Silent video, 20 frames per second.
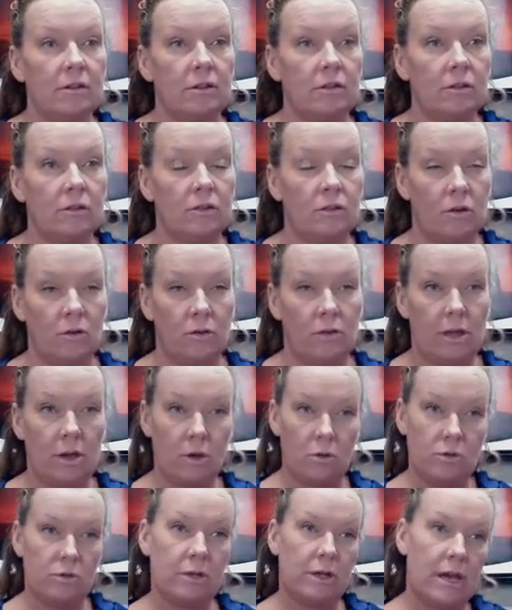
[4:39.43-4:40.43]
So they
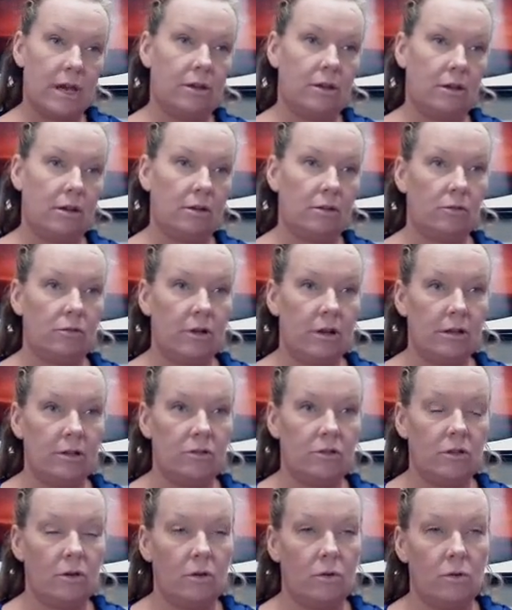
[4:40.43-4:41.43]
go together, right?
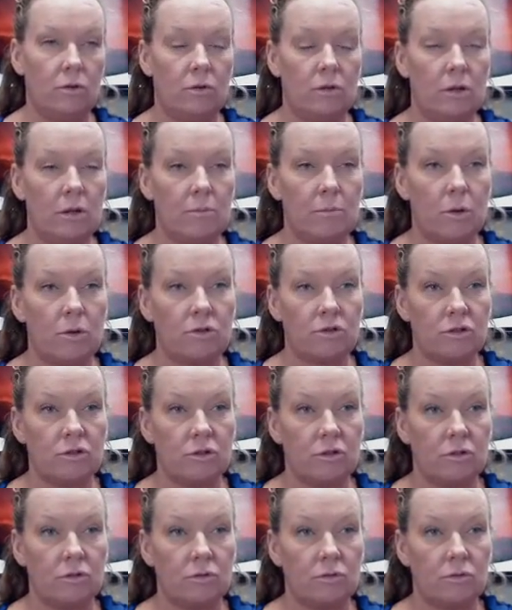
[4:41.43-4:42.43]
So the
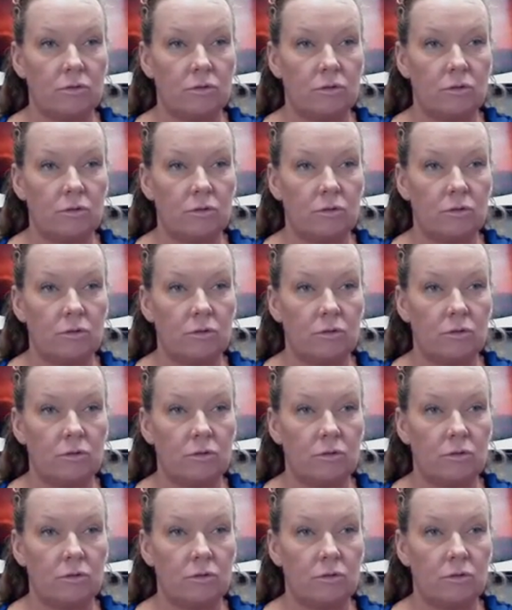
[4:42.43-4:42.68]
emotional,